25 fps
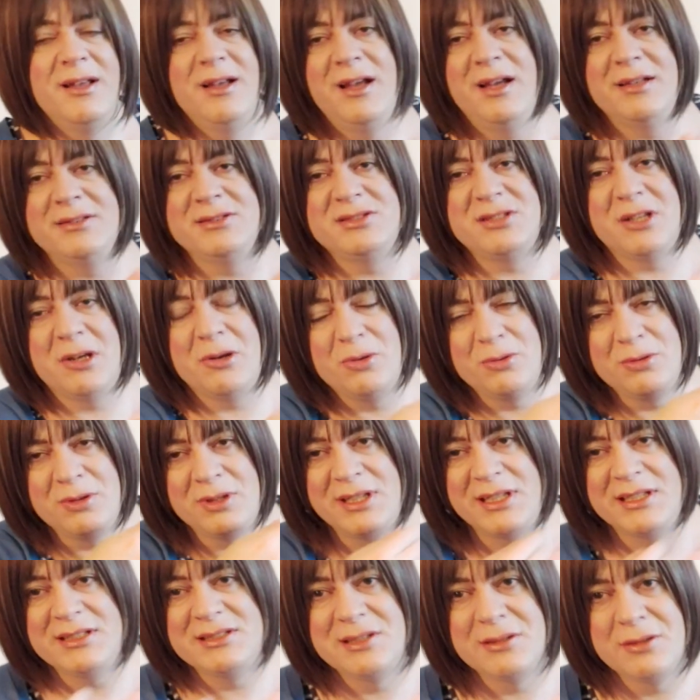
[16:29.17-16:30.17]
And so all of
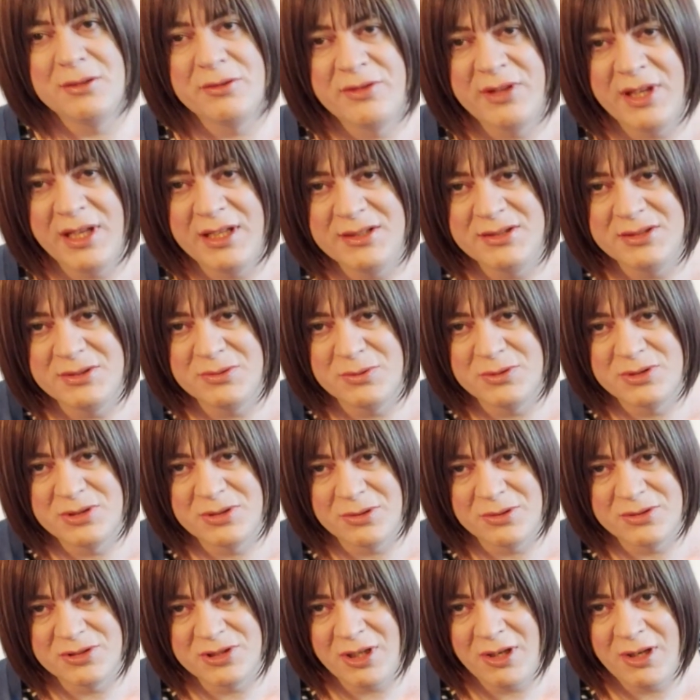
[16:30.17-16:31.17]
these little things will
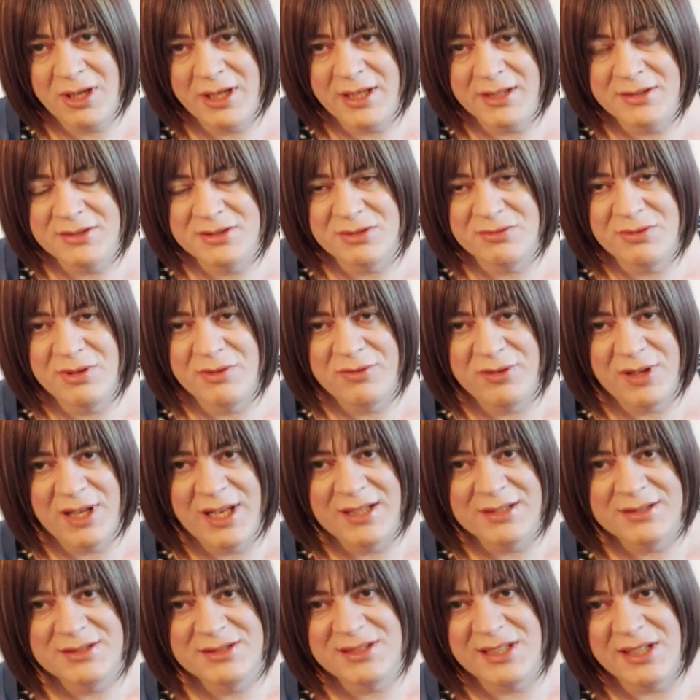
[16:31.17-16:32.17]
sort of tie in to
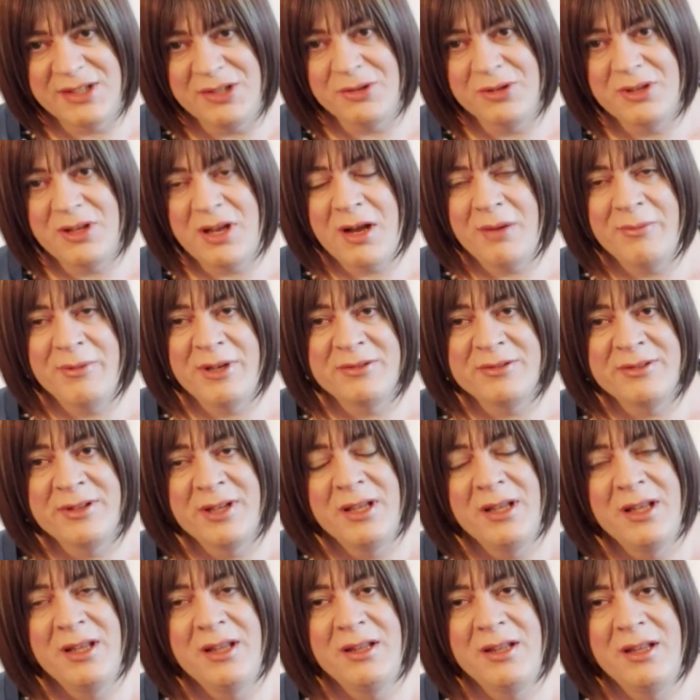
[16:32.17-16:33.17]
reflect that you're coming
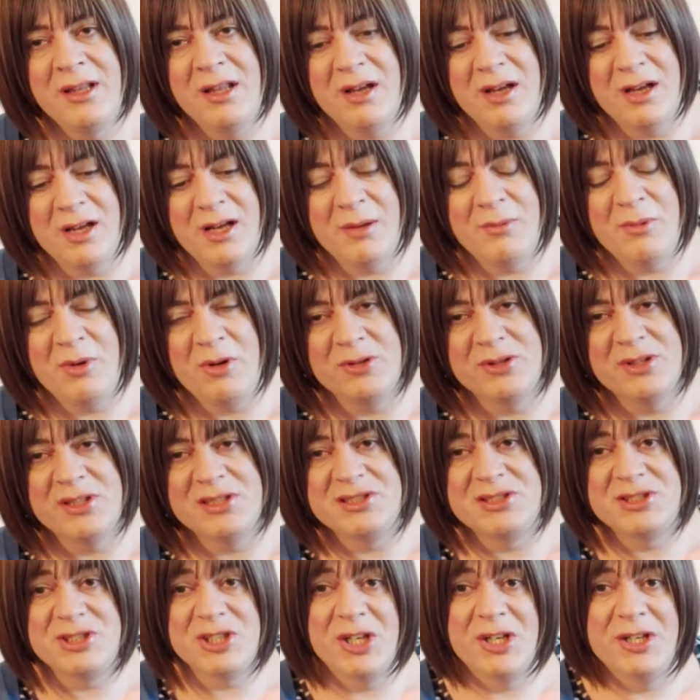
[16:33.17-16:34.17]
on
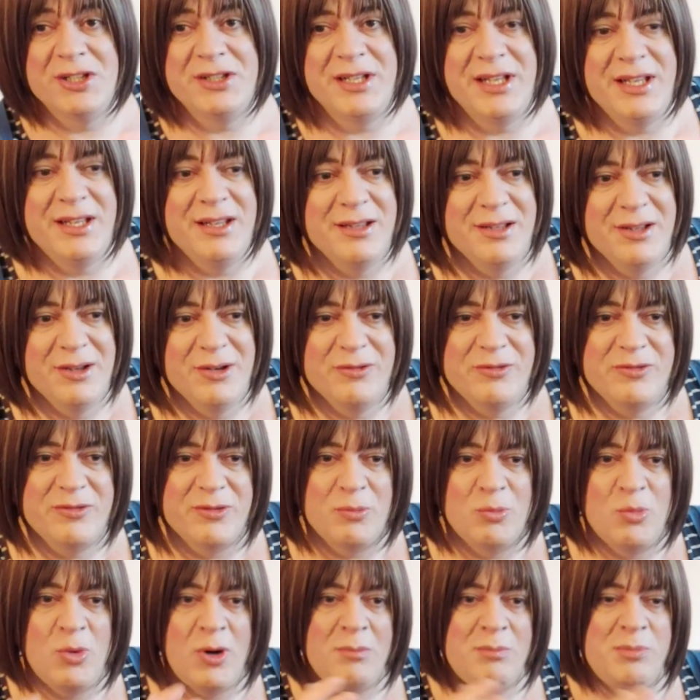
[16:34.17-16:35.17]
this journey
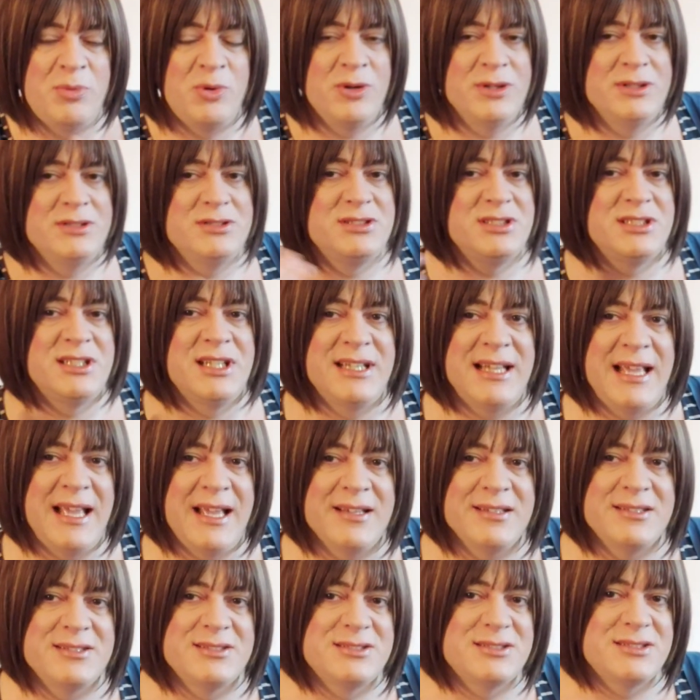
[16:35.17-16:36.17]
from one point to the
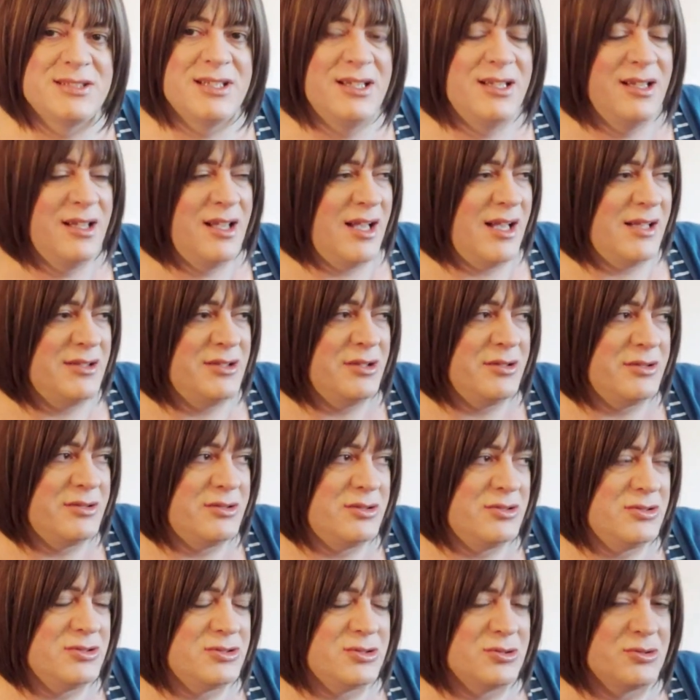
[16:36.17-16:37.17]
next, and
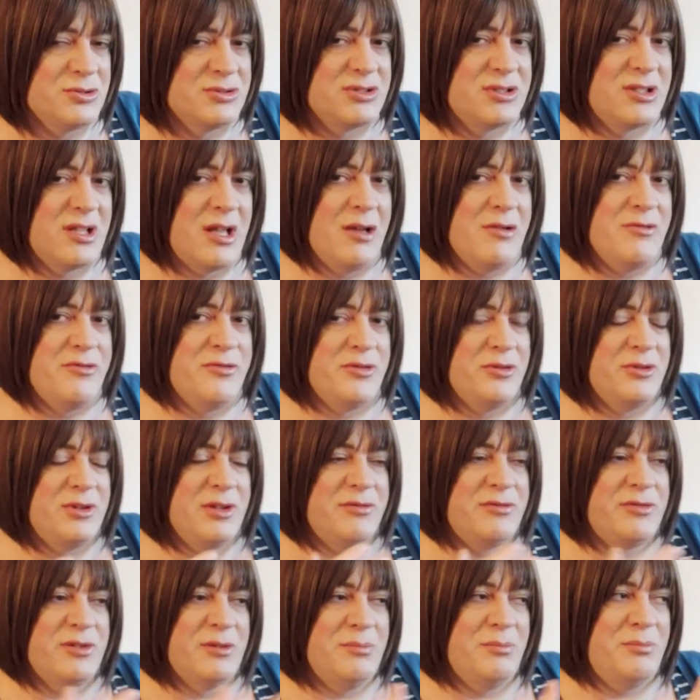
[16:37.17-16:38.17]
you're sort of going through
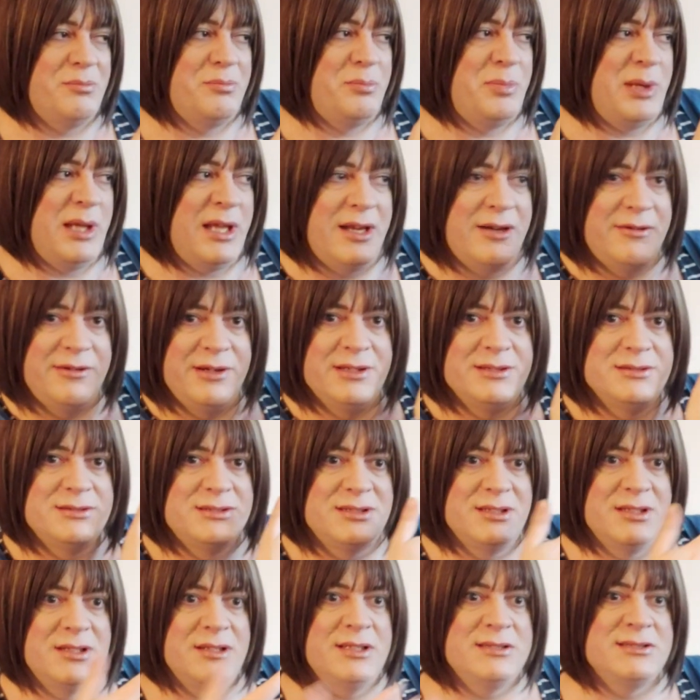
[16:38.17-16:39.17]
different
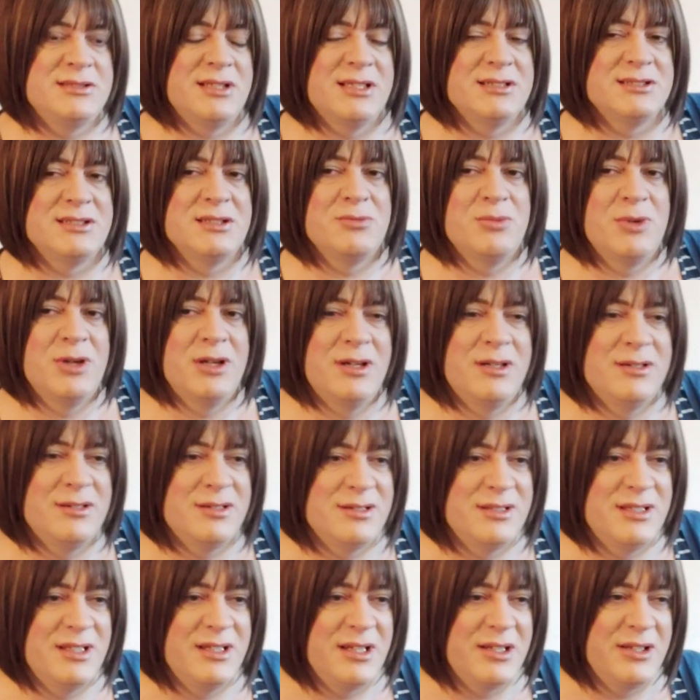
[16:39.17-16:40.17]
periods, as it were.
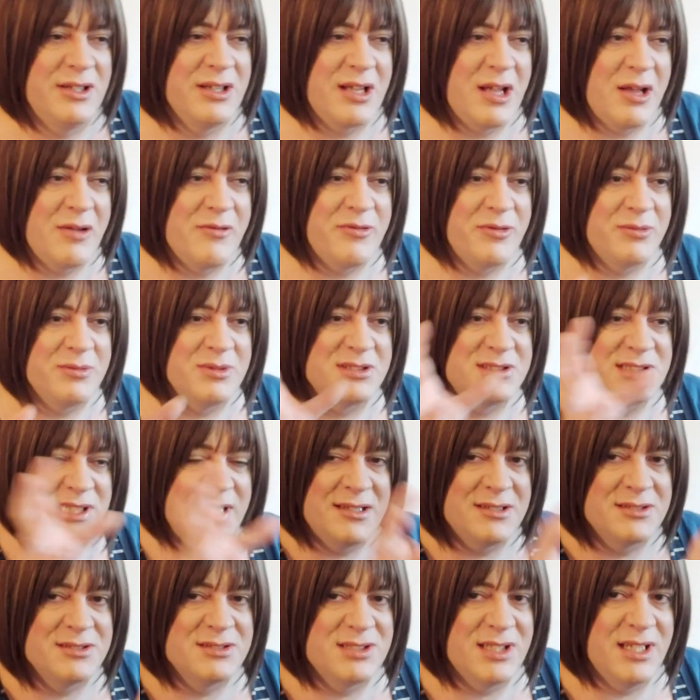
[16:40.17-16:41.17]
You know, you're going from the
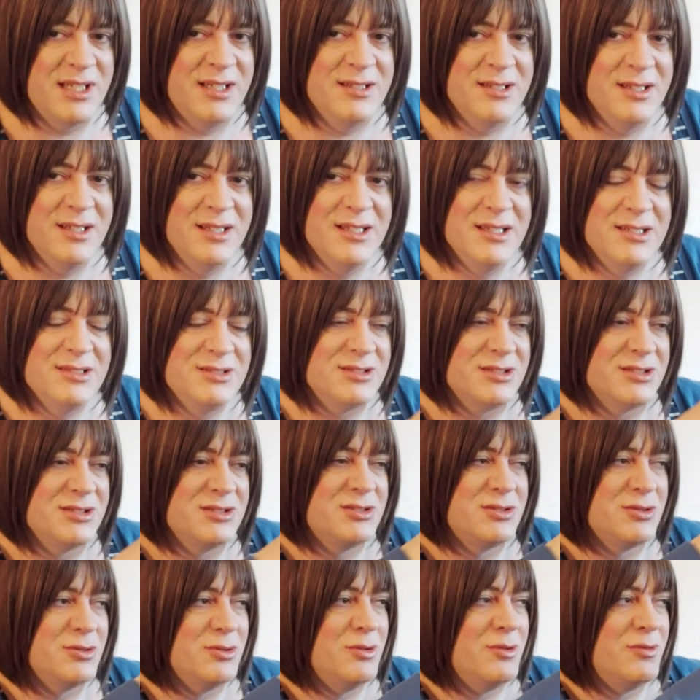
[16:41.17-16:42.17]
town scene to the
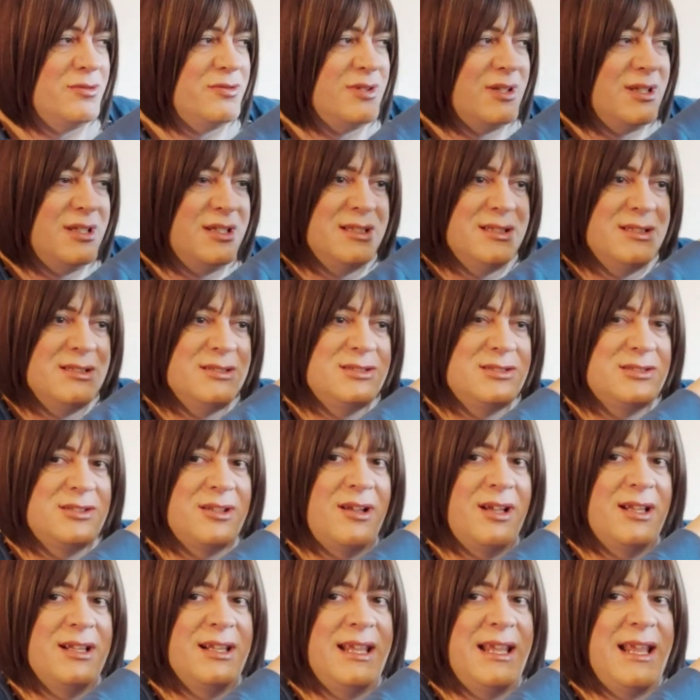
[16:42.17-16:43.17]
sort of
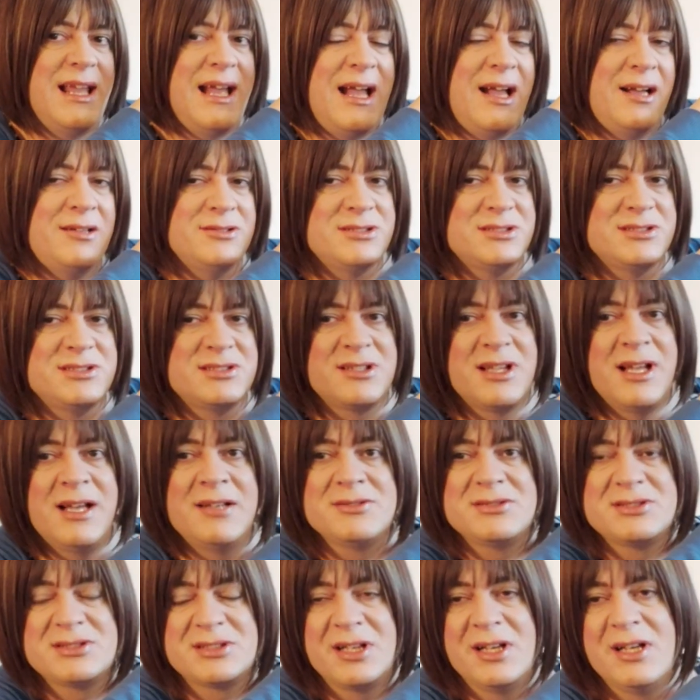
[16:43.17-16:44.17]
slightly outer
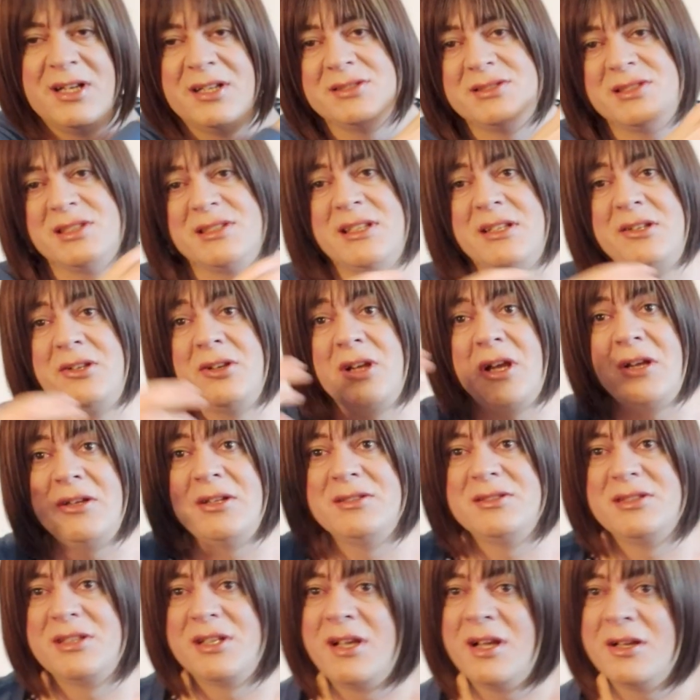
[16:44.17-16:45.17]
outskirts, and then you're going
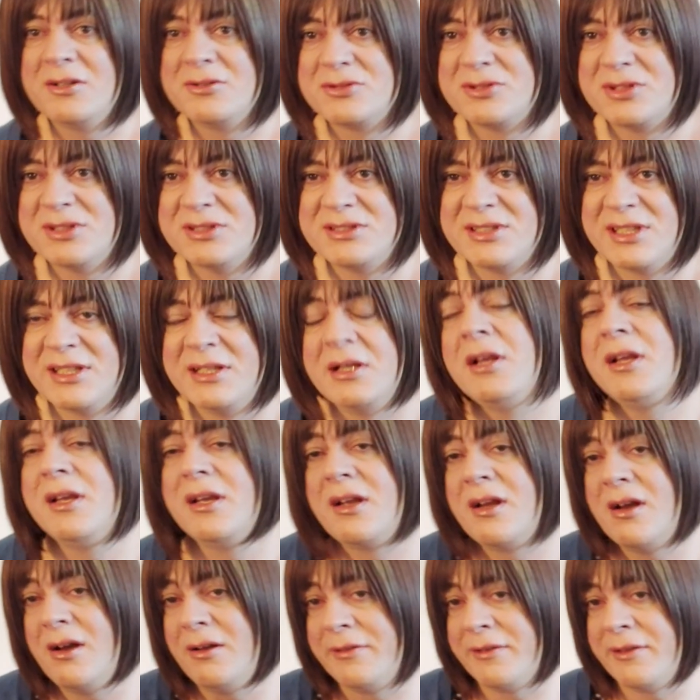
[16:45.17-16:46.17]
into the country scene
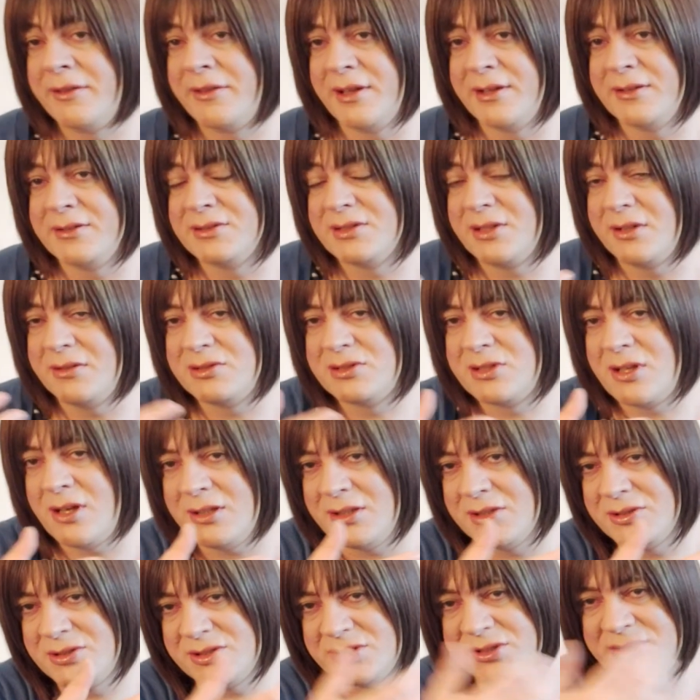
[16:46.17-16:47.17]
kind of thing. So it's
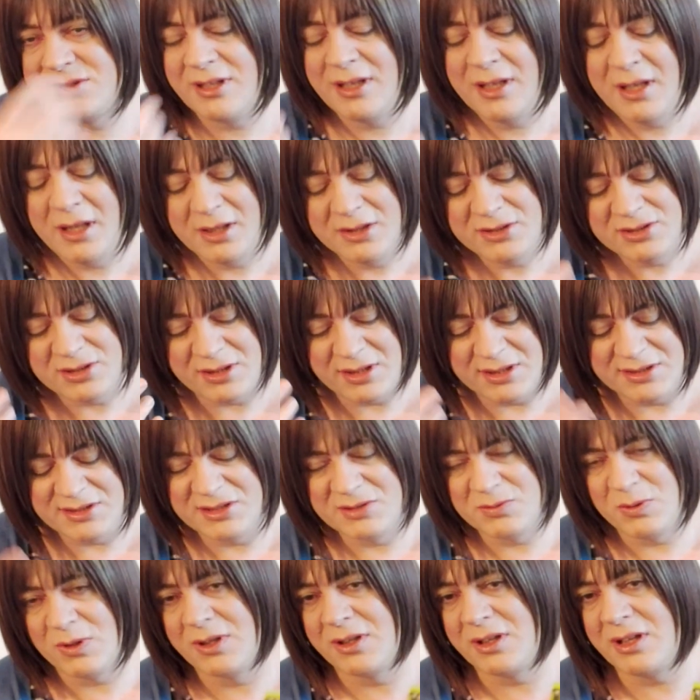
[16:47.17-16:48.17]
kind of just, so this
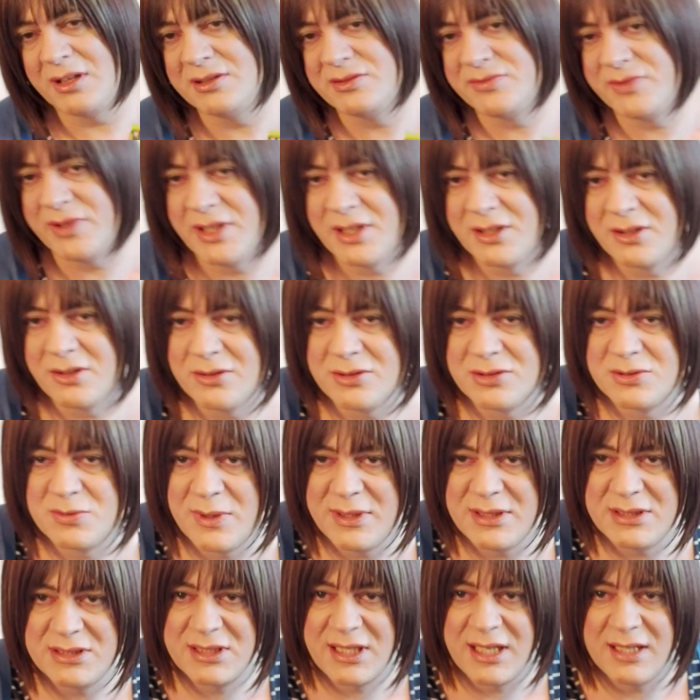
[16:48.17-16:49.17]
is one of those vehicles
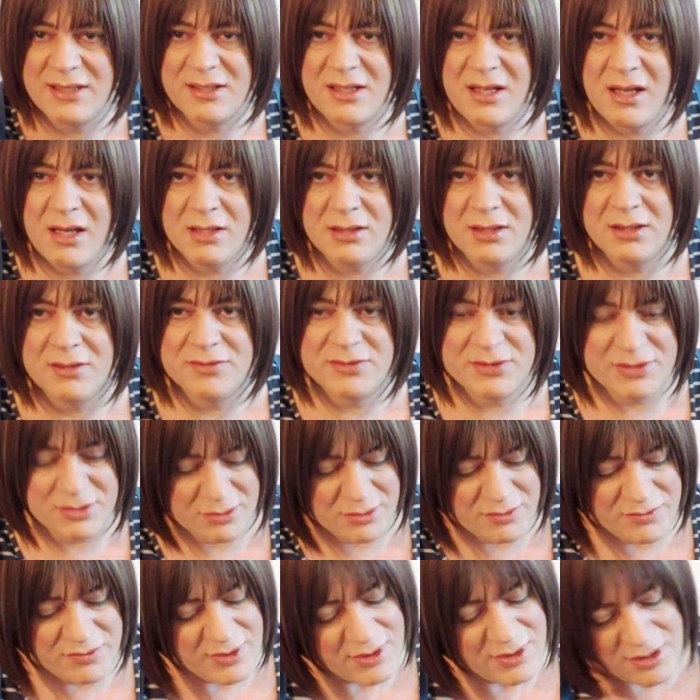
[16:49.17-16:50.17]
which can kind of
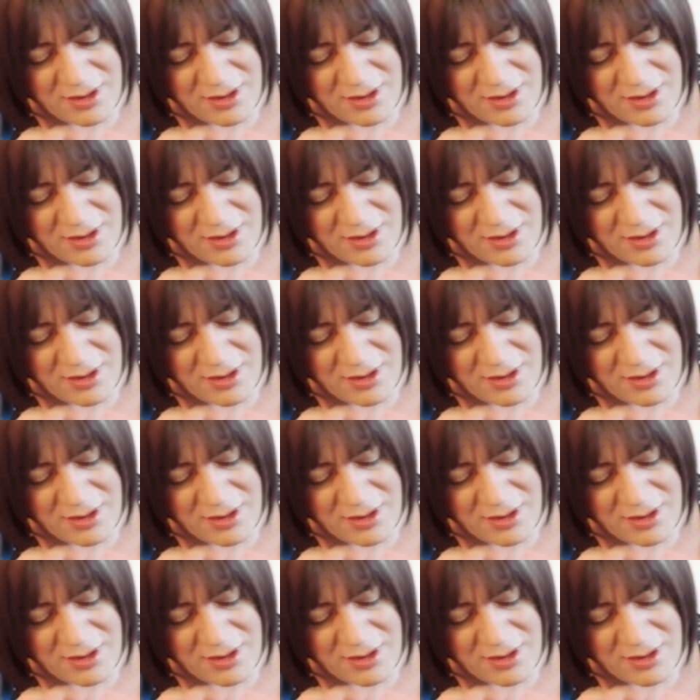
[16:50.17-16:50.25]
sort of,